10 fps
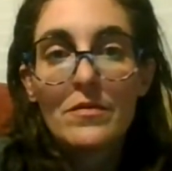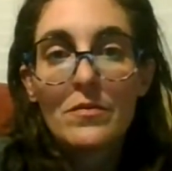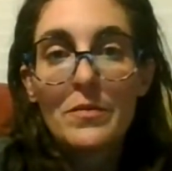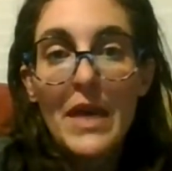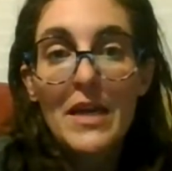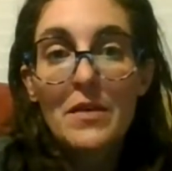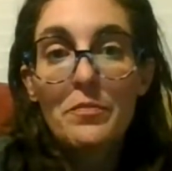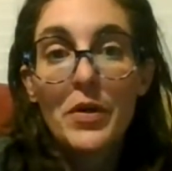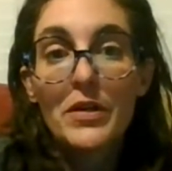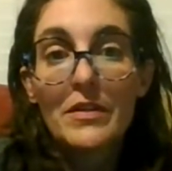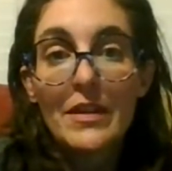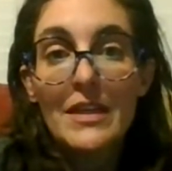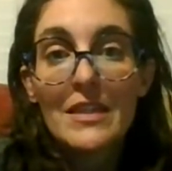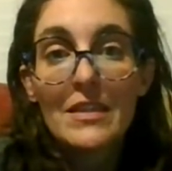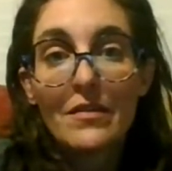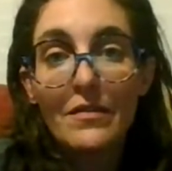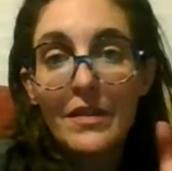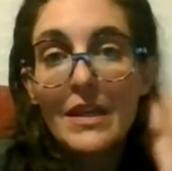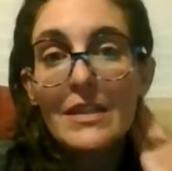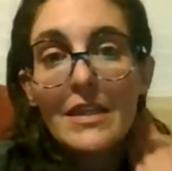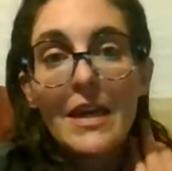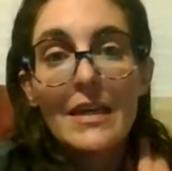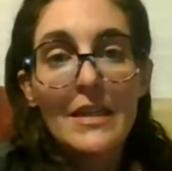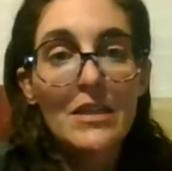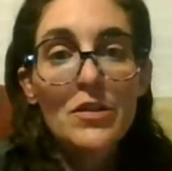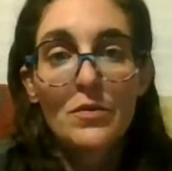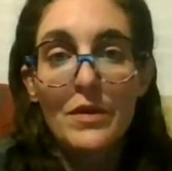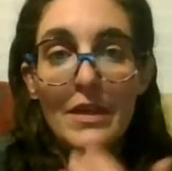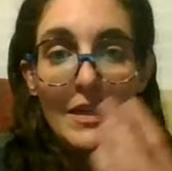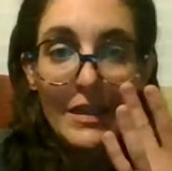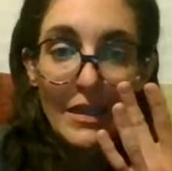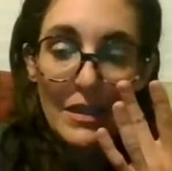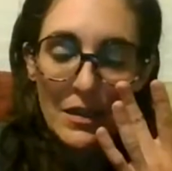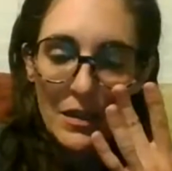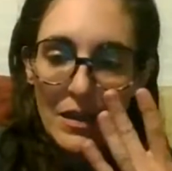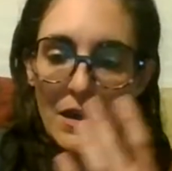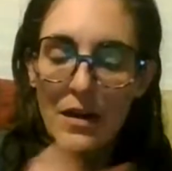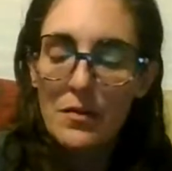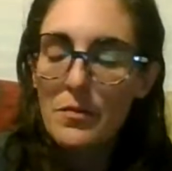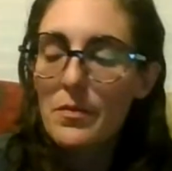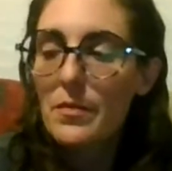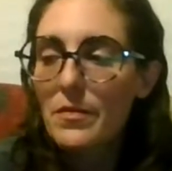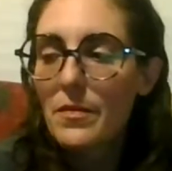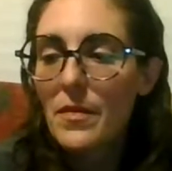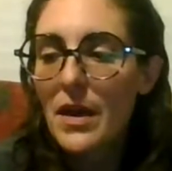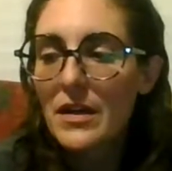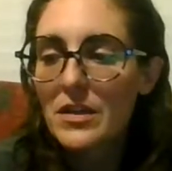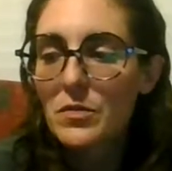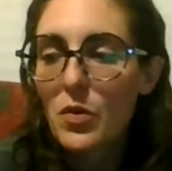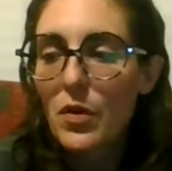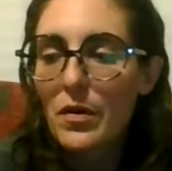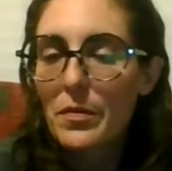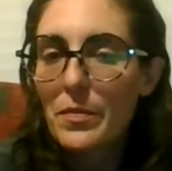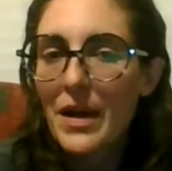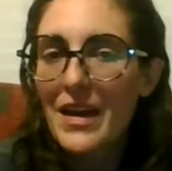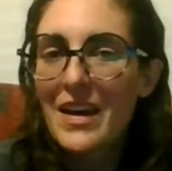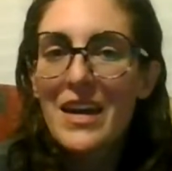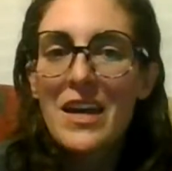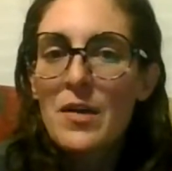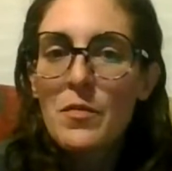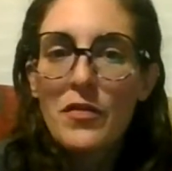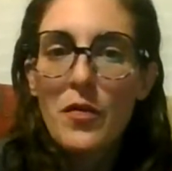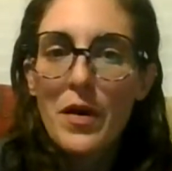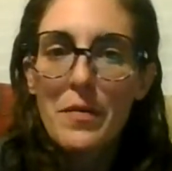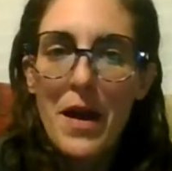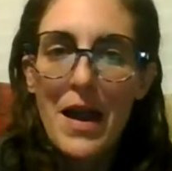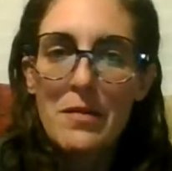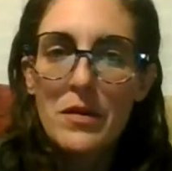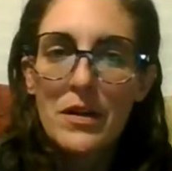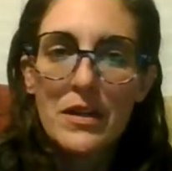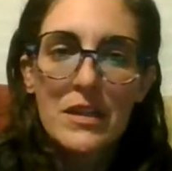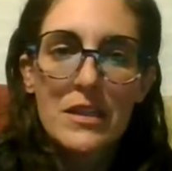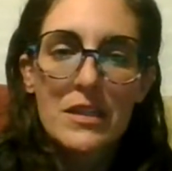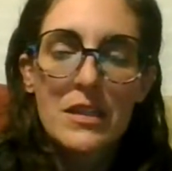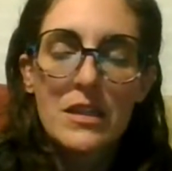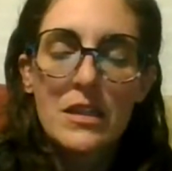make book lists of things that I need to read and explore. But before I buy books,